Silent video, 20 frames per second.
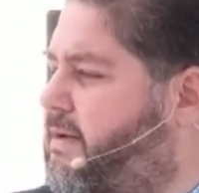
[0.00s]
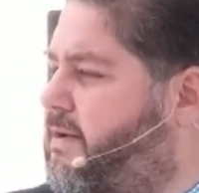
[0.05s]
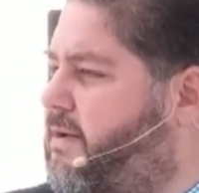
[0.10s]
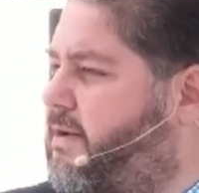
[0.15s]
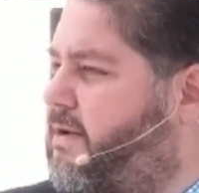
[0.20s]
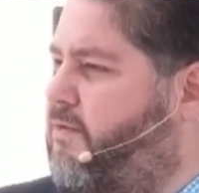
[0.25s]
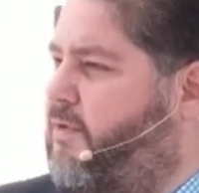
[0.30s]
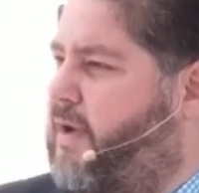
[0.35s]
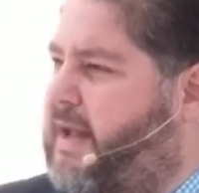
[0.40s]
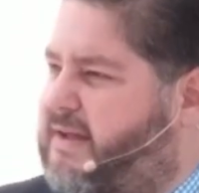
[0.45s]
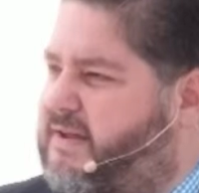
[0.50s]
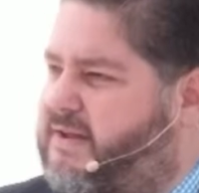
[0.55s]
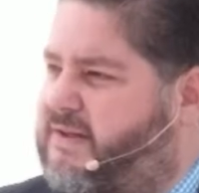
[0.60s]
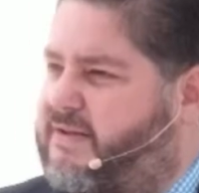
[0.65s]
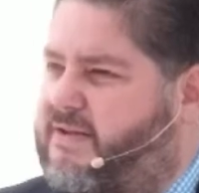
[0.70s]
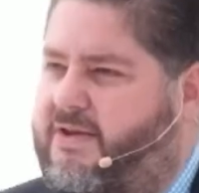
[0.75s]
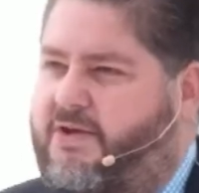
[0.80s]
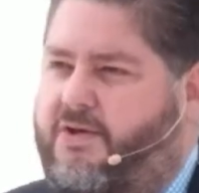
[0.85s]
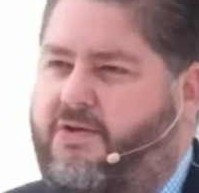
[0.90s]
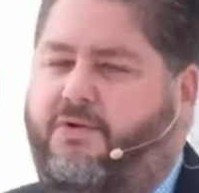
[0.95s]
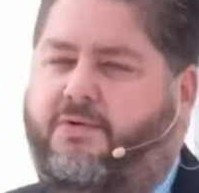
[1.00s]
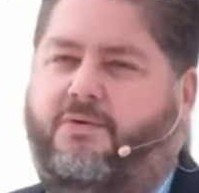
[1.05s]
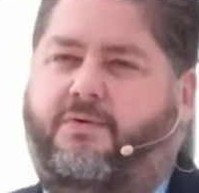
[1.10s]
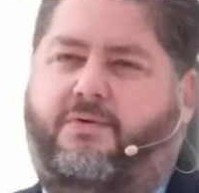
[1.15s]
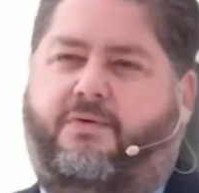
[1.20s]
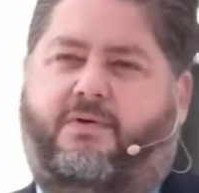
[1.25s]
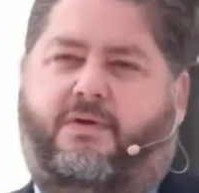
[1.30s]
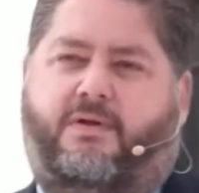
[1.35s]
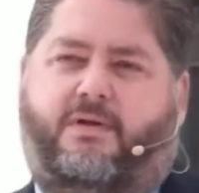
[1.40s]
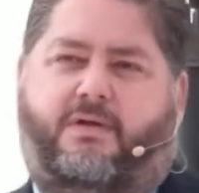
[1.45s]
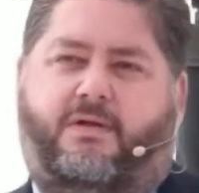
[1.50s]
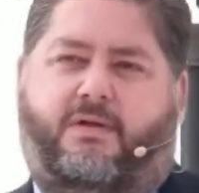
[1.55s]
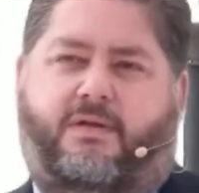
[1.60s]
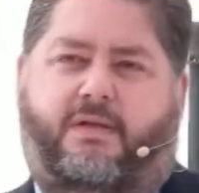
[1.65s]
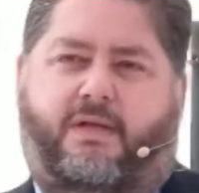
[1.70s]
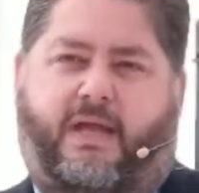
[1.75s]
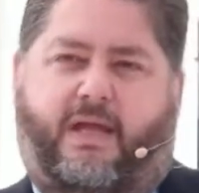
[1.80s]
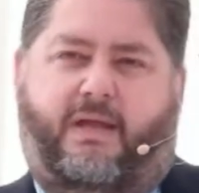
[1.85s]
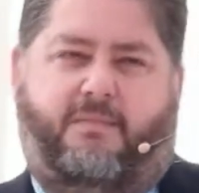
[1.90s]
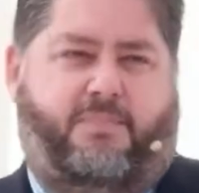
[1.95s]
Grace to you
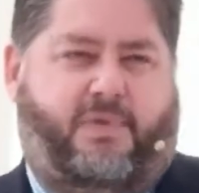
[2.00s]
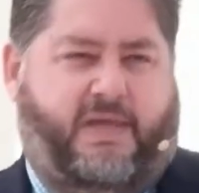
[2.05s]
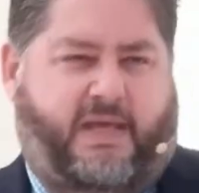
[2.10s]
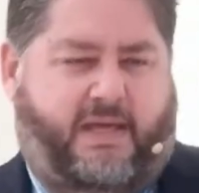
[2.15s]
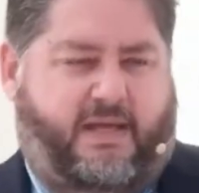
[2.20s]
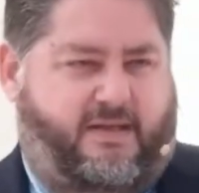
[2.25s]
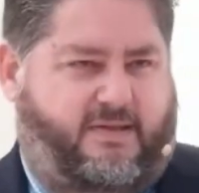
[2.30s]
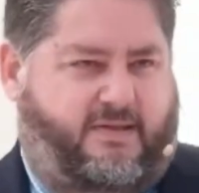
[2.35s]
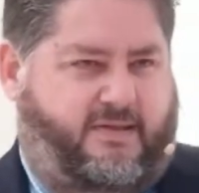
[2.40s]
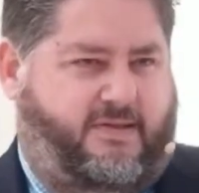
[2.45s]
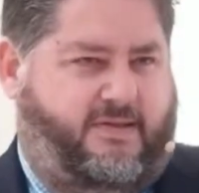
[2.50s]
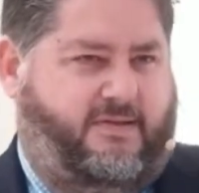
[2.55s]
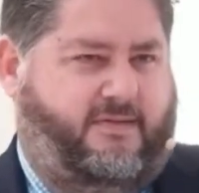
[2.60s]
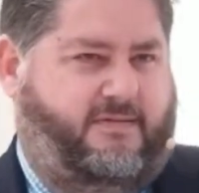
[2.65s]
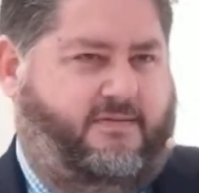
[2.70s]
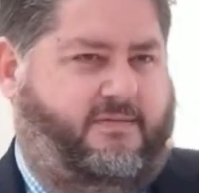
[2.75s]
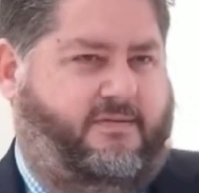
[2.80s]
and peace.